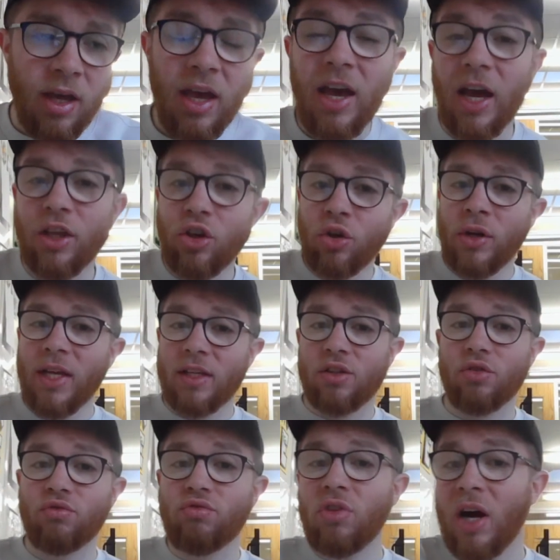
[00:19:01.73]
And you need
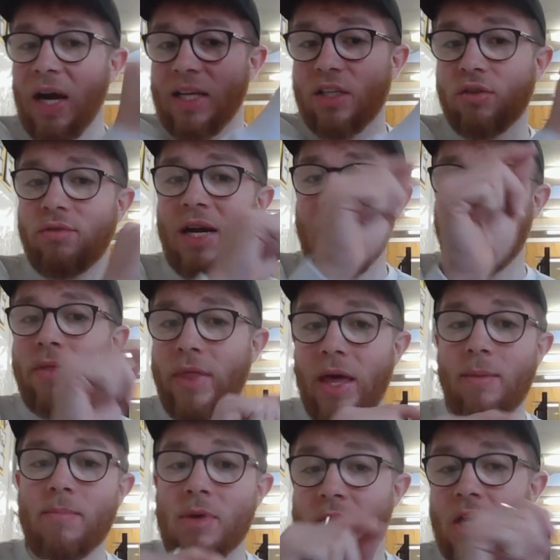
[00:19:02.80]
to write around
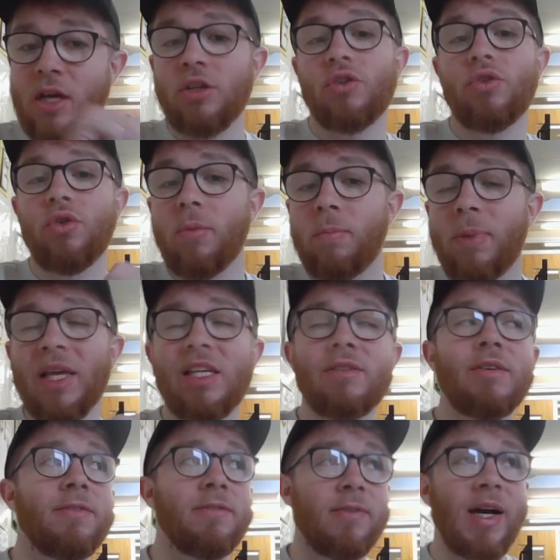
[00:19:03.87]
them. So do a bit of
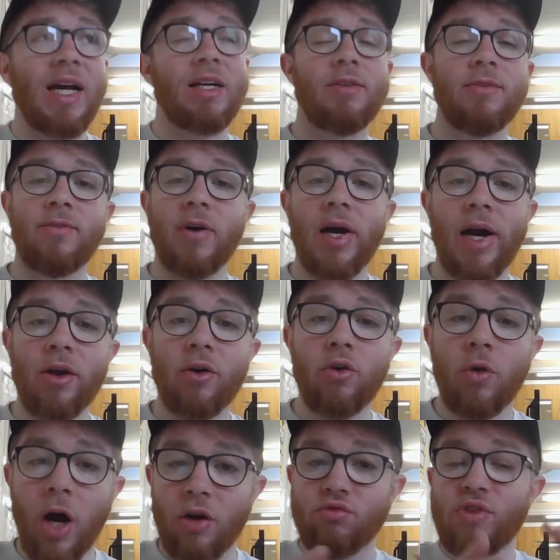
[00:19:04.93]
a fact
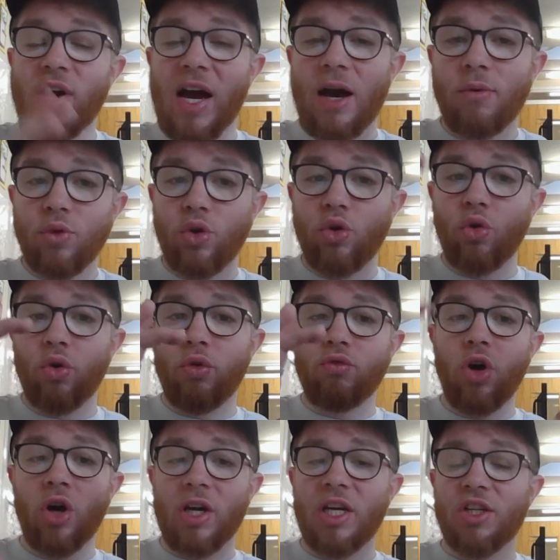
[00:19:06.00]
file around your
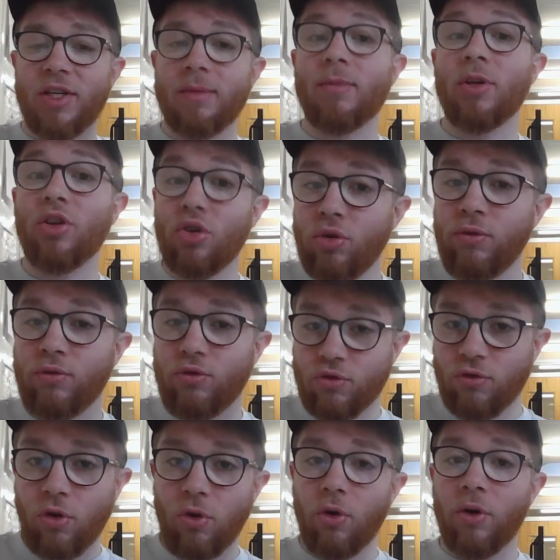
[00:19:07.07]
rocket ship that you've
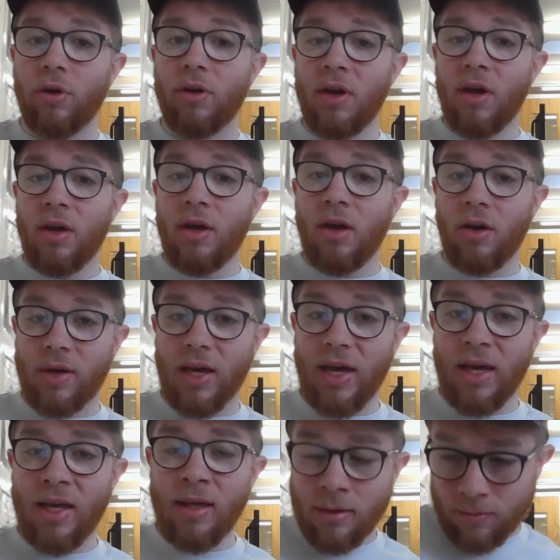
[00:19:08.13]
drawn.
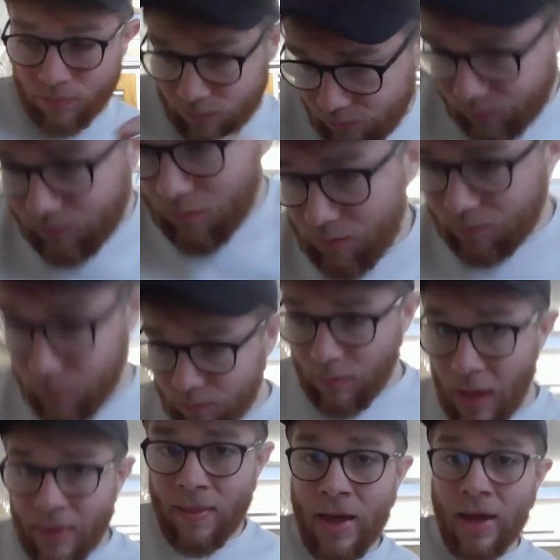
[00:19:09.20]
Okay?
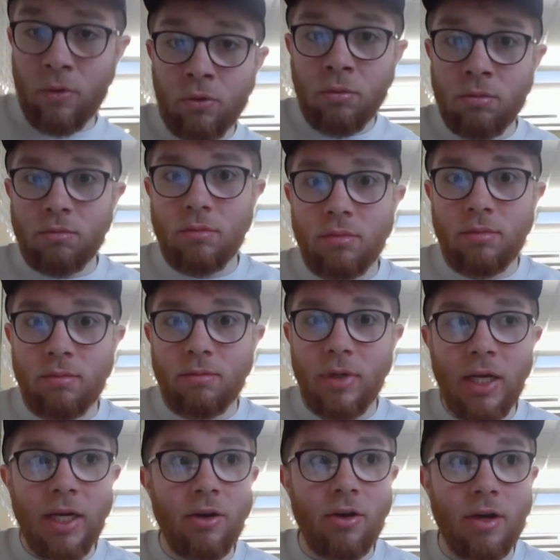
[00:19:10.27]
And then,
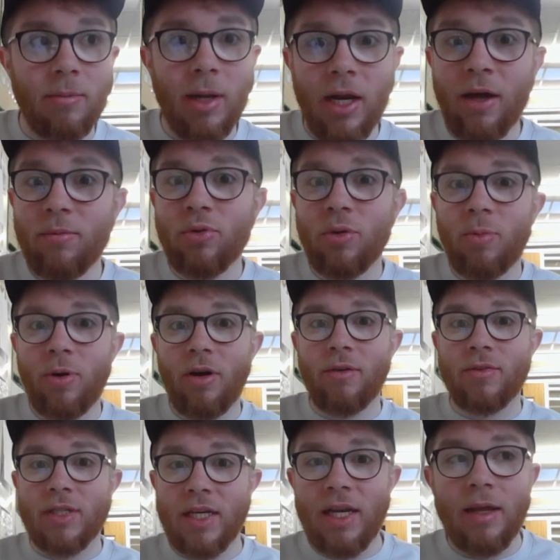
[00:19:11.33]
nearly knocking my laptop off,
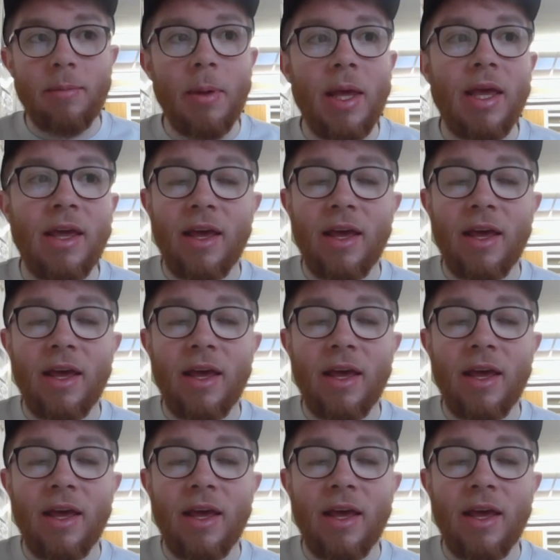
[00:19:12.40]
silly me.